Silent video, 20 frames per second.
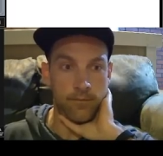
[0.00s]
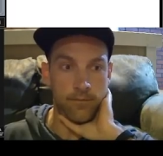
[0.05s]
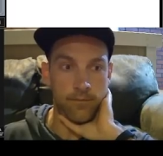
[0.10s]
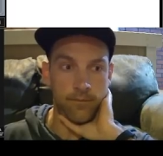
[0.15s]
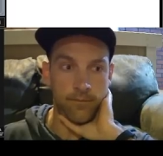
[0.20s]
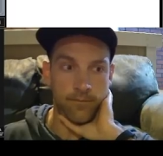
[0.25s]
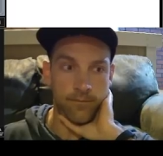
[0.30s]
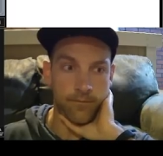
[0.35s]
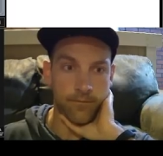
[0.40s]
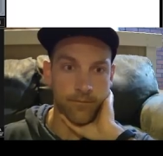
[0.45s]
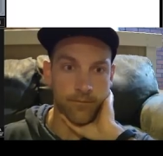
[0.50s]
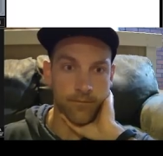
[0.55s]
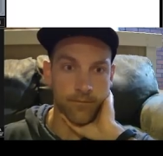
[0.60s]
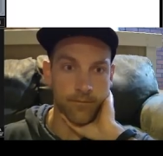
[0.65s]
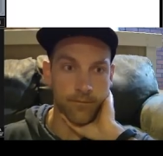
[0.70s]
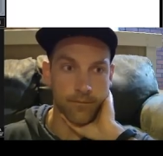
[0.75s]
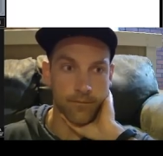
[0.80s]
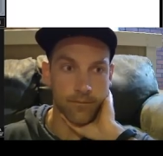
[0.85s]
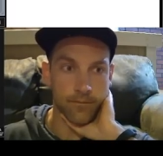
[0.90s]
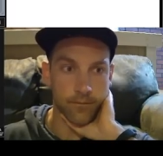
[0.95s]

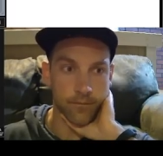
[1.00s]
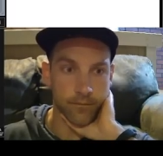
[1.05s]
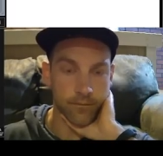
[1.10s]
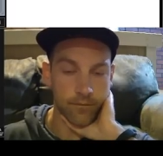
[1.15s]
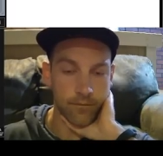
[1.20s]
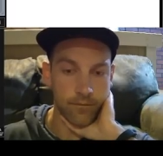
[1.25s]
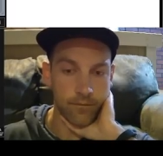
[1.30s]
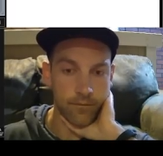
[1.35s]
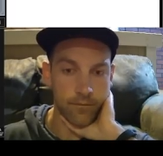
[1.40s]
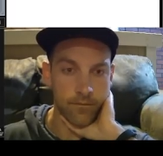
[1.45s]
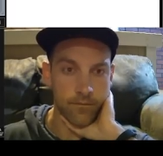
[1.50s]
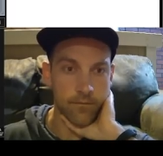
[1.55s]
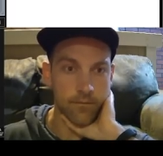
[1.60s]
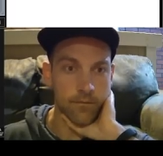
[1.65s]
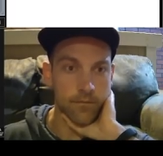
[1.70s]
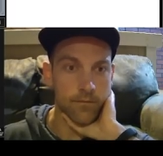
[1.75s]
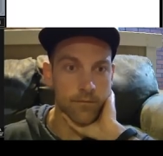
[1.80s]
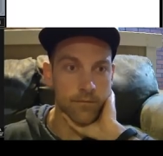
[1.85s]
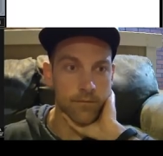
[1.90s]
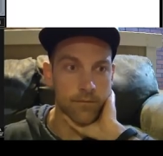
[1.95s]

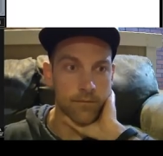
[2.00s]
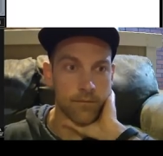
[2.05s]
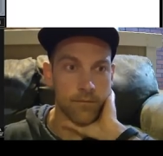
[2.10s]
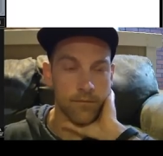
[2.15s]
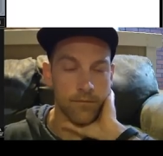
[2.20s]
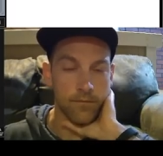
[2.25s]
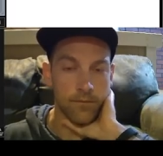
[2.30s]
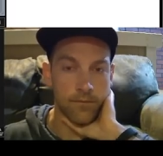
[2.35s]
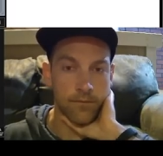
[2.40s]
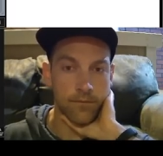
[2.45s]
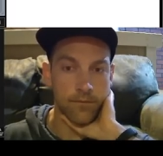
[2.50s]
Nothing is said.